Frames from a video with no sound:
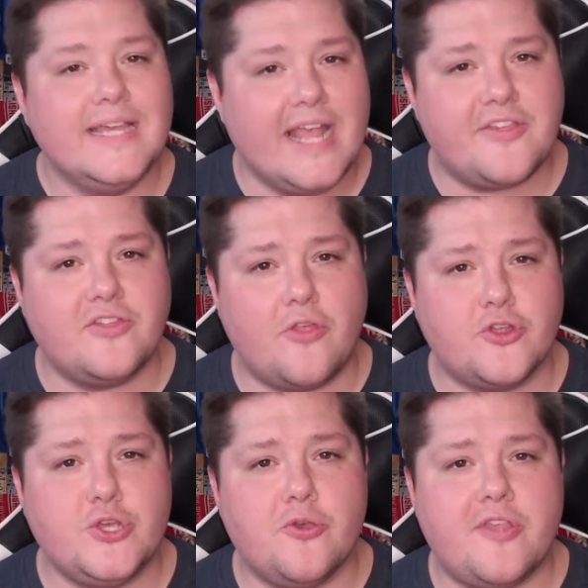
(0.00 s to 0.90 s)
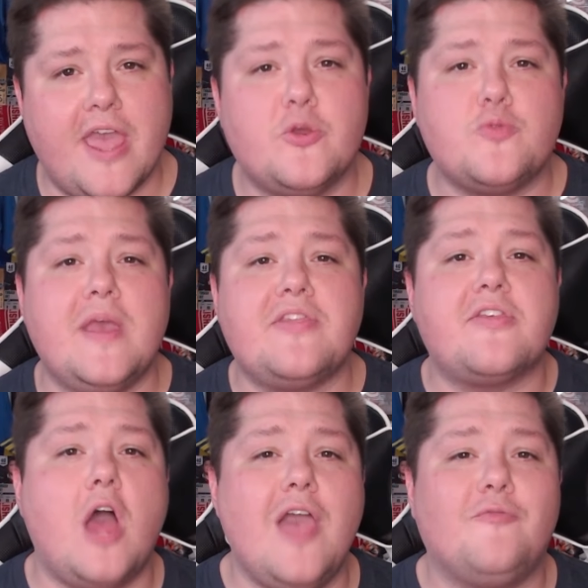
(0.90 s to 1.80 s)
It's another Tuesday, which means it's
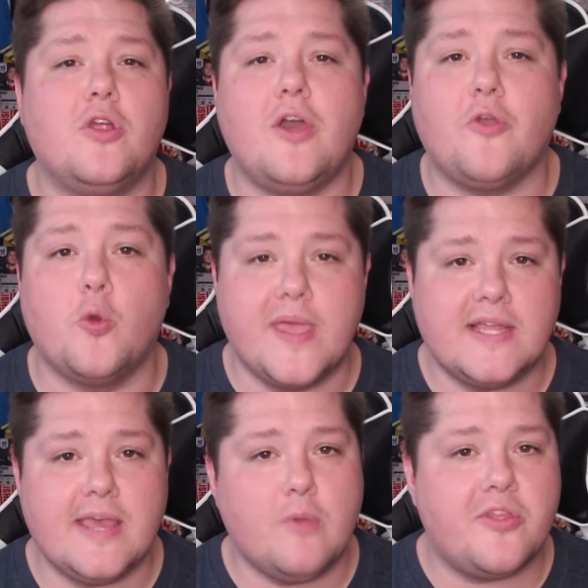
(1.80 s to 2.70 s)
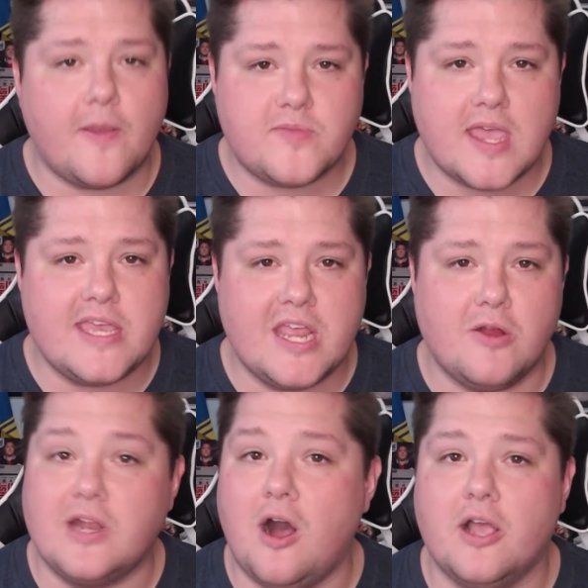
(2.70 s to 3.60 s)
time for another weekly modes update here
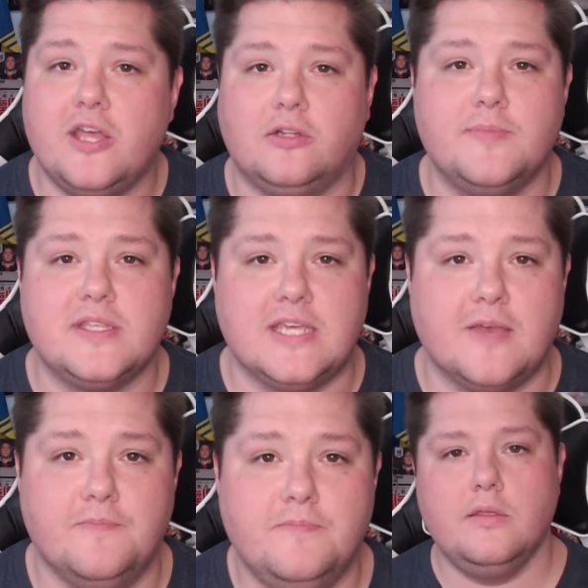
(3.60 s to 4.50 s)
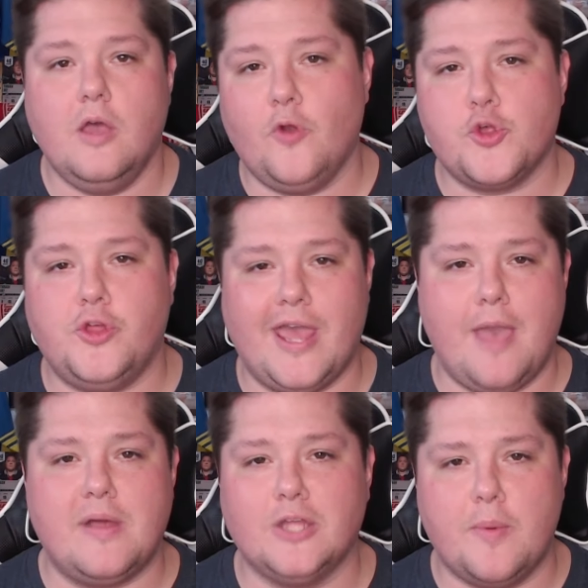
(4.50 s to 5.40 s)
in Hockey Ultimate Team. Now, unfortunately, I am
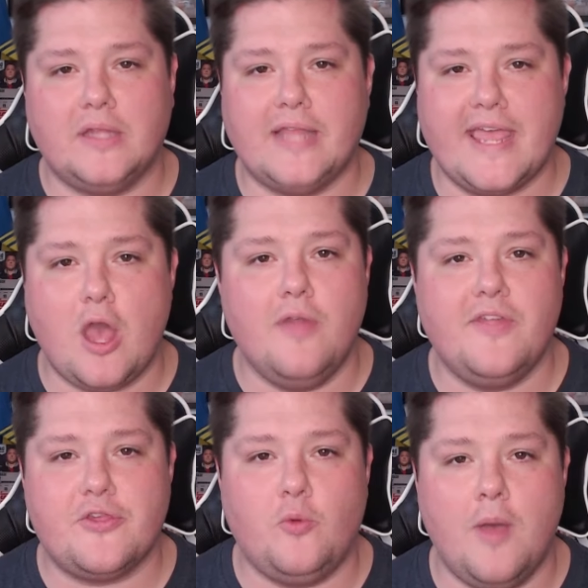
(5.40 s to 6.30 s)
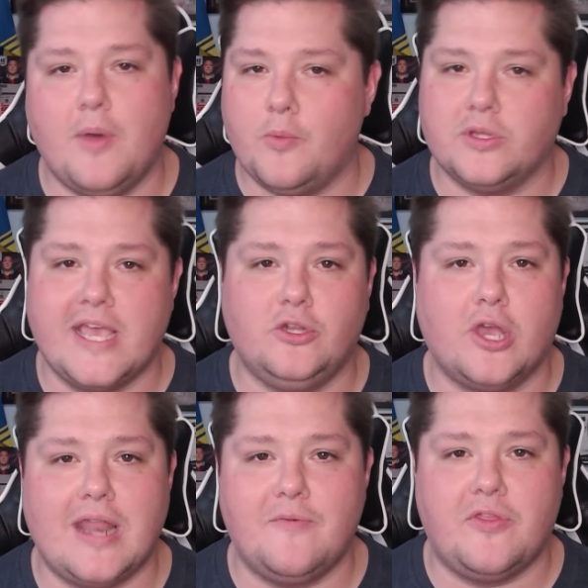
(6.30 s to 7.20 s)
a little bit late on this one, but we'll take a look
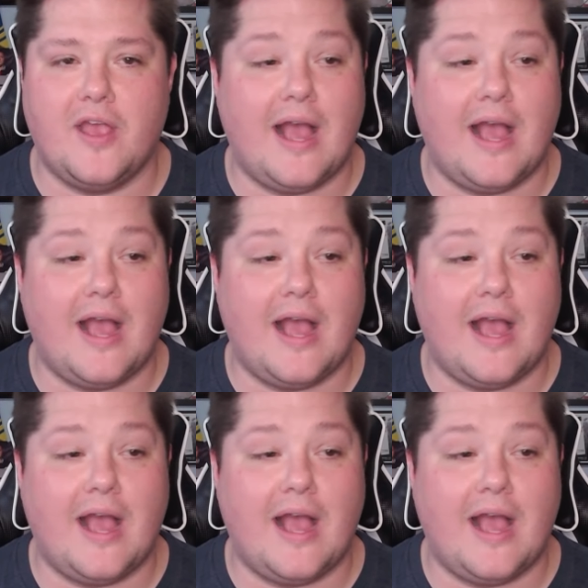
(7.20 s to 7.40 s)
at everything.